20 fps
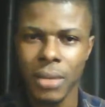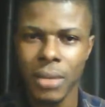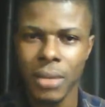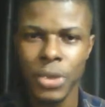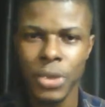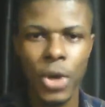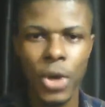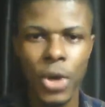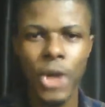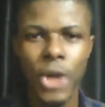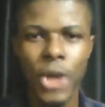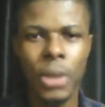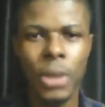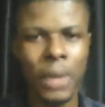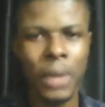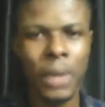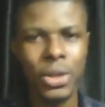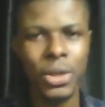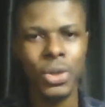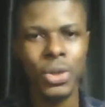But growing up
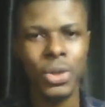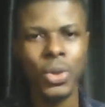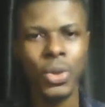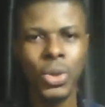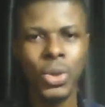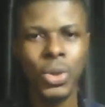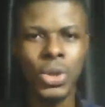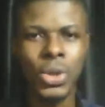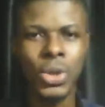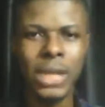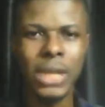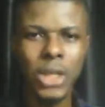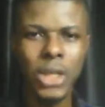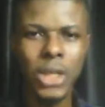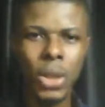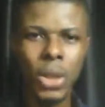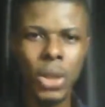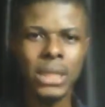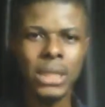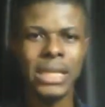and you start
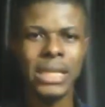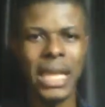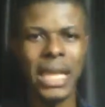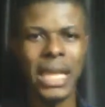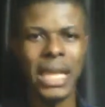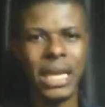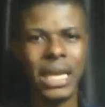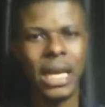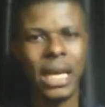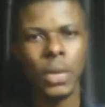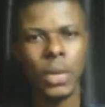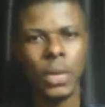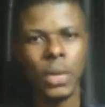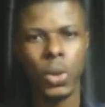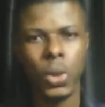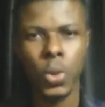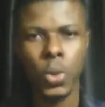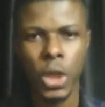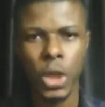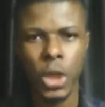understanding how the
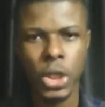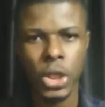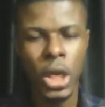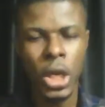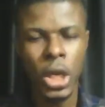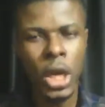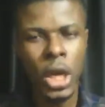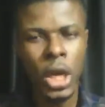world works,